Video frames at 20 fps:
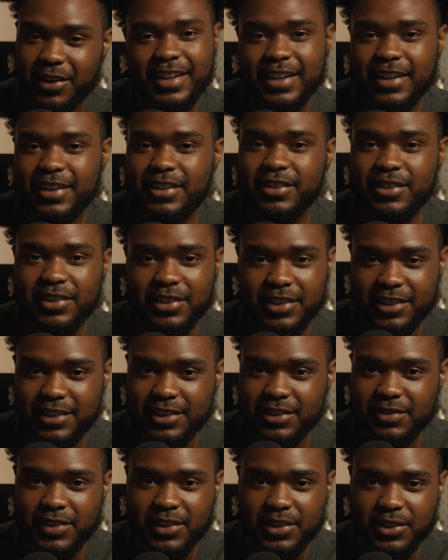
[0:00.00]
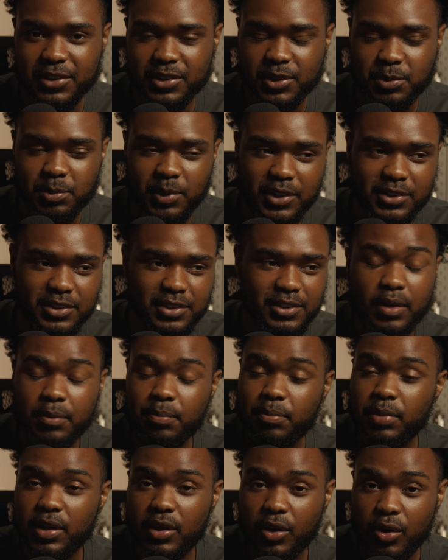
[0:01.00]
None of these videos are sponsored, but
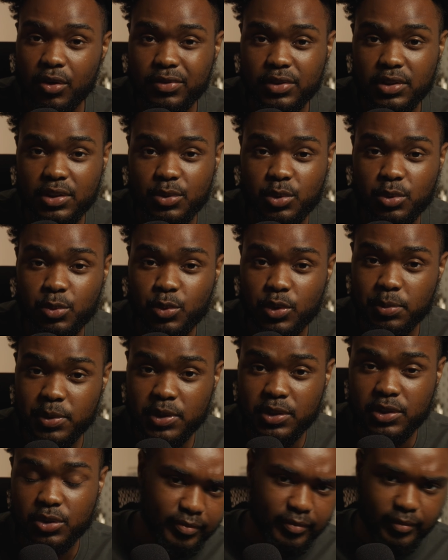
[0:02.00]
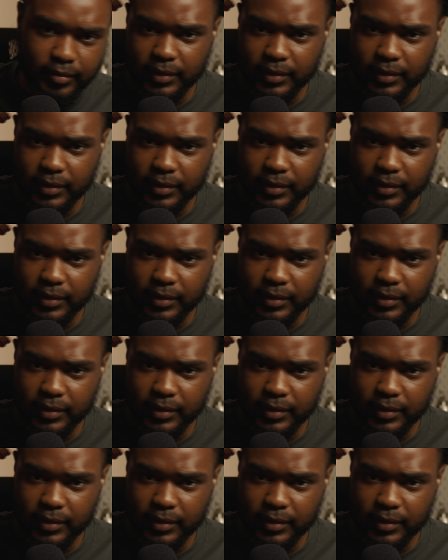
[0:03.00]
hopefully we will be soon.